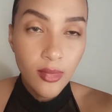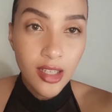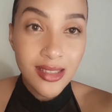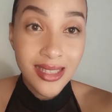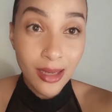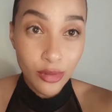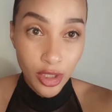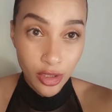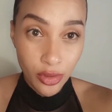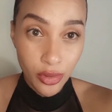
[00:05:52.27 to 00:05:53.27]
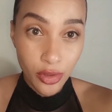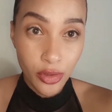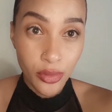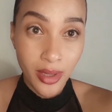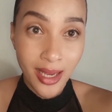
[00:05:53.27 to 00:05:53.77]
Subject
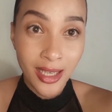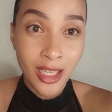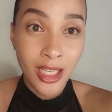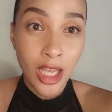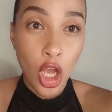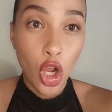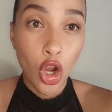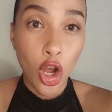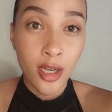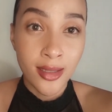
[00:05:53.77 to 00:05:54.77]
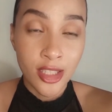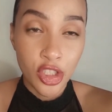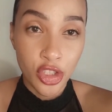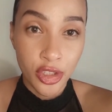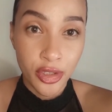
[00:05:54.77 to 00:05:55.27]
to any condition.